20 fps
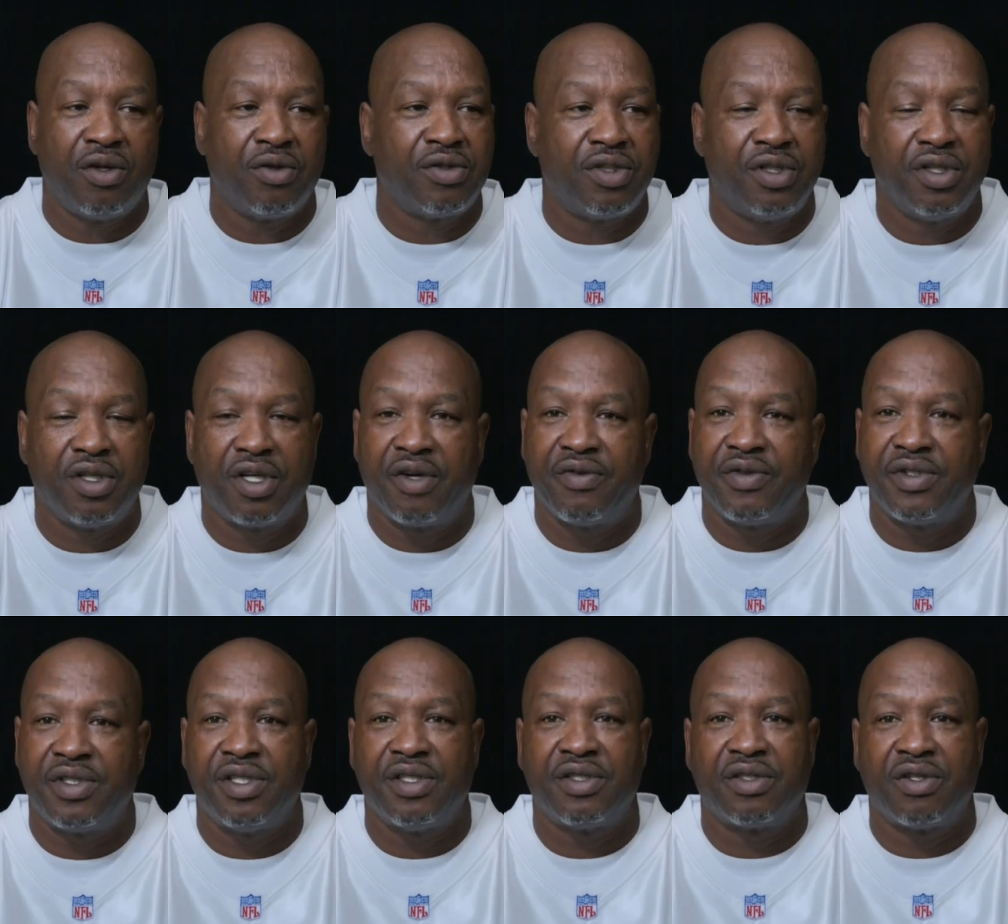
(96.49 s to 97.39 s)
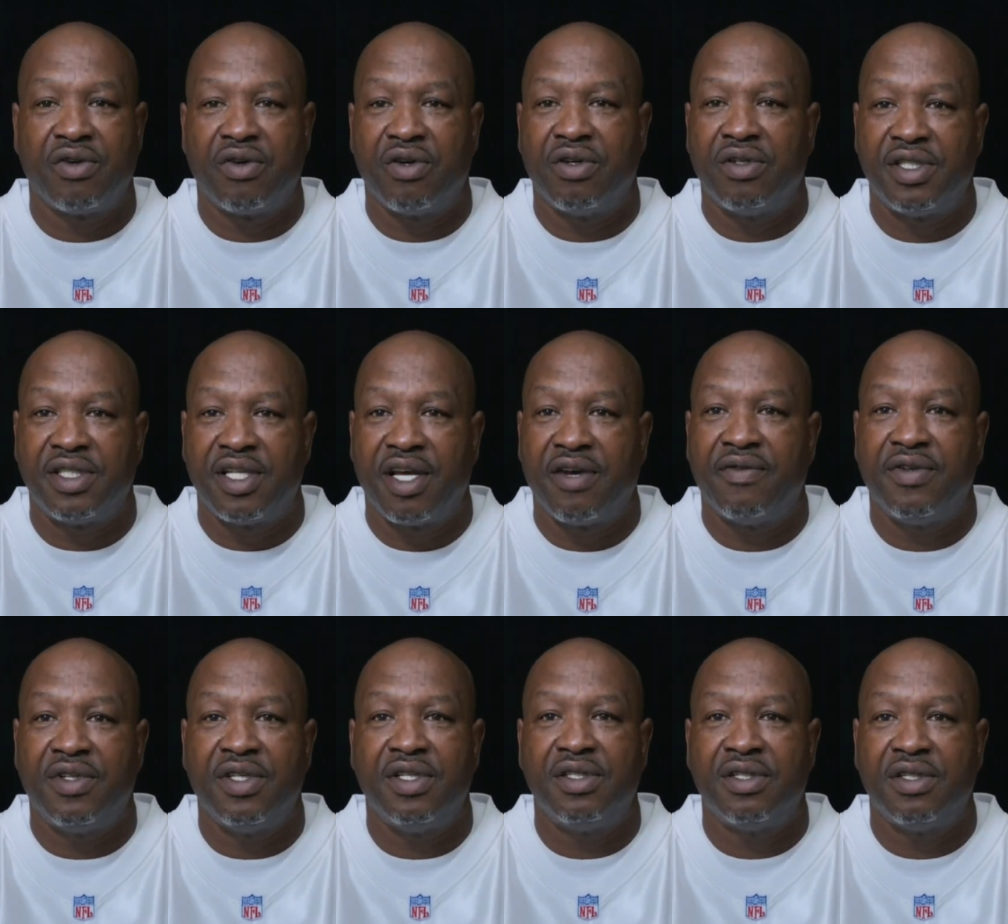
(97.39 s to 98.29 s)
I know Suge ever since the early
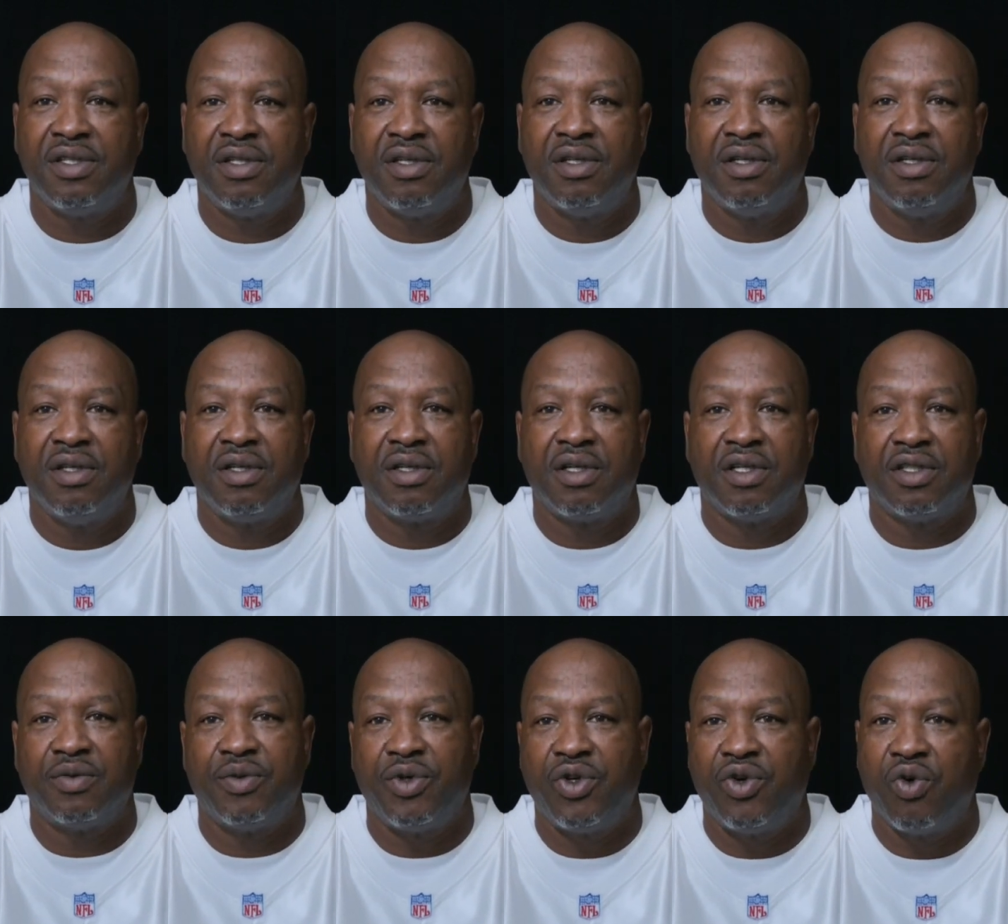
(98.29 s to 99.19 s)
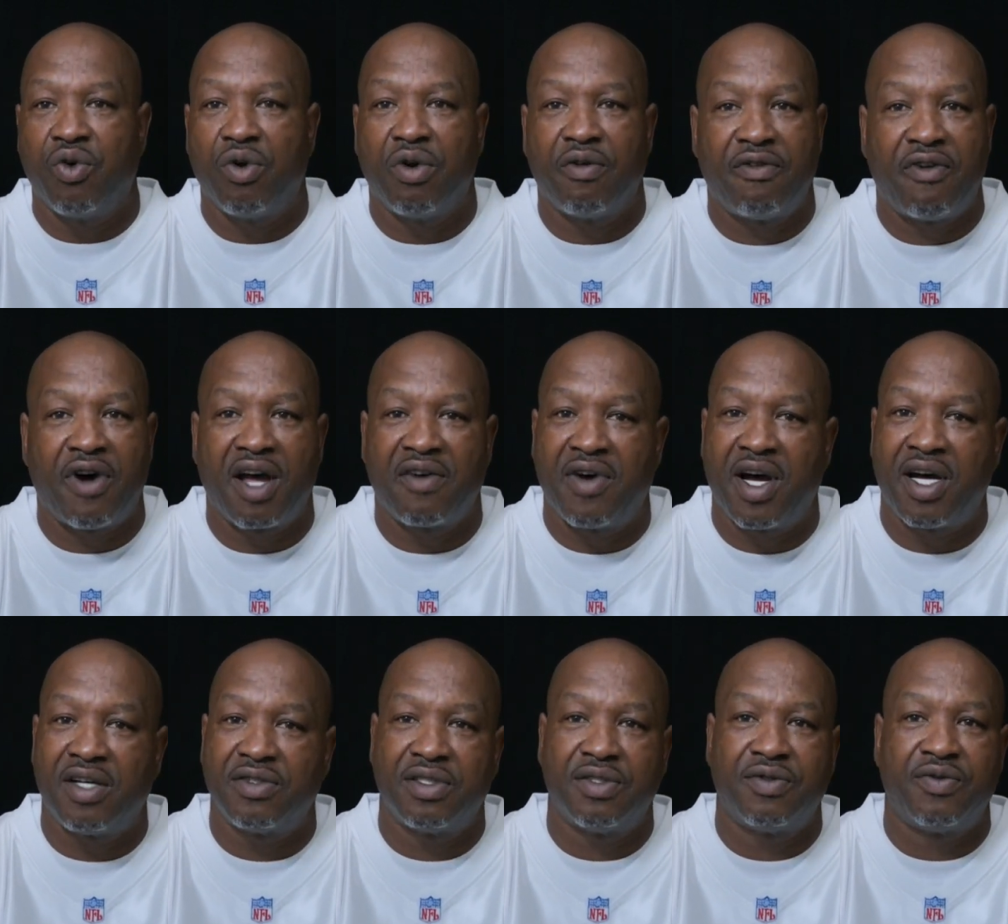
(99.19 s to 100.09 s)
70s. Because we grew up
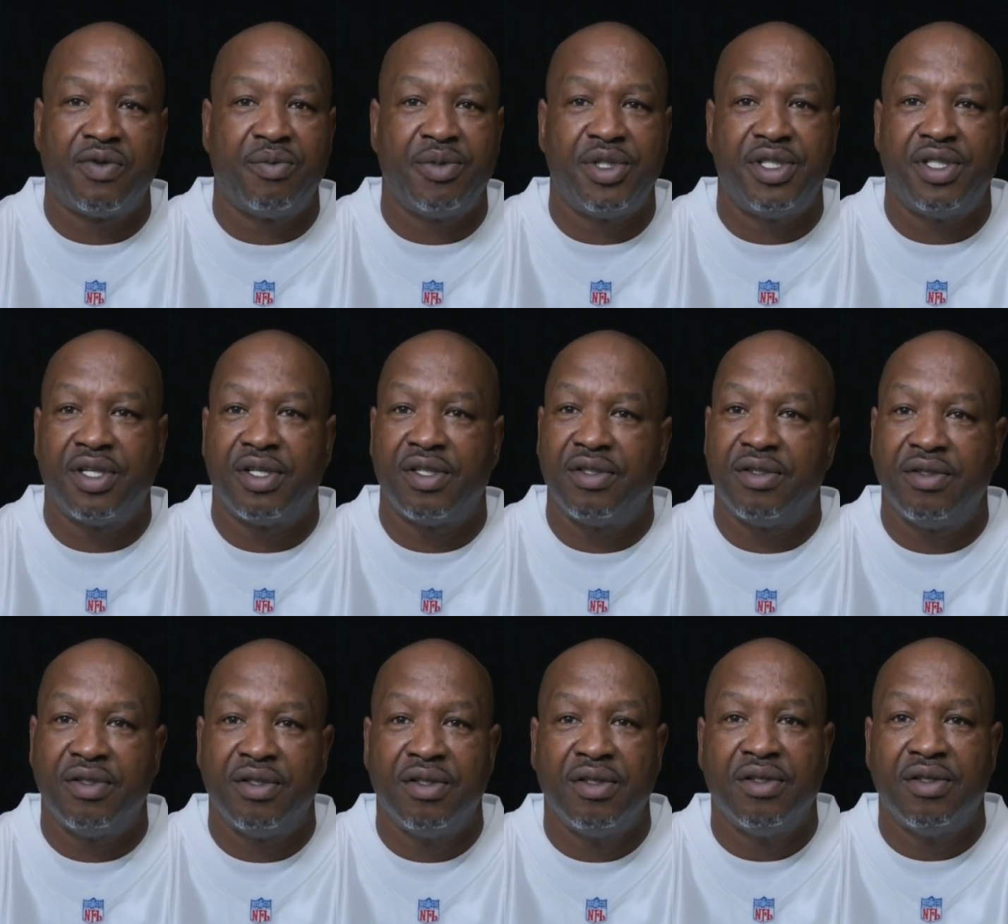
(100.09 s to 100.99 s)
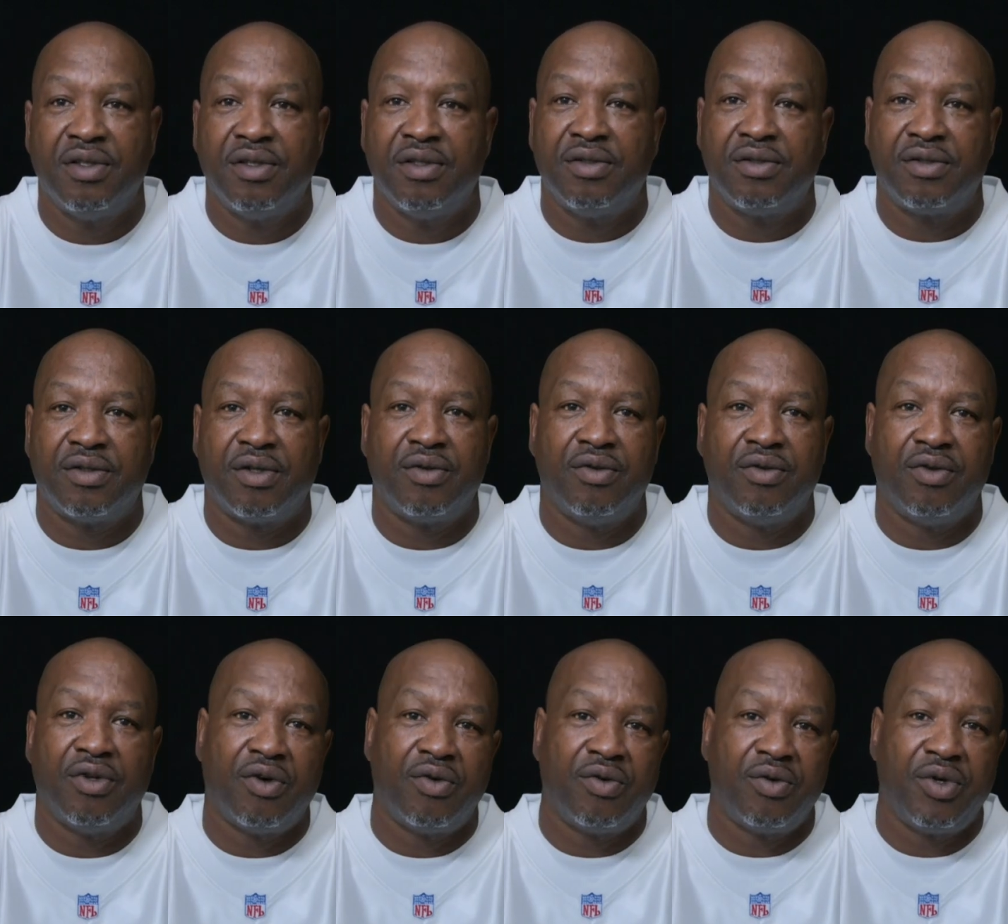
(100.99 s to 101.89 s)
five houses from each other.
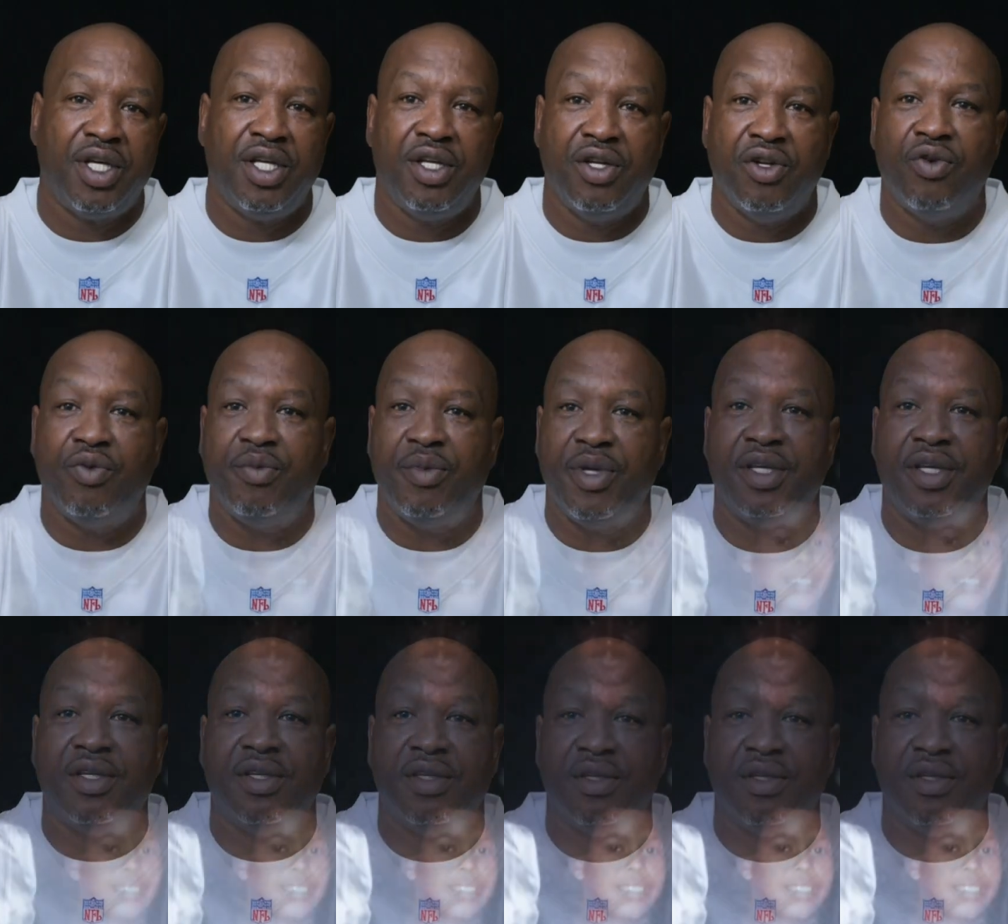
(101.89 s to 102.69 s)
So, you know, he knew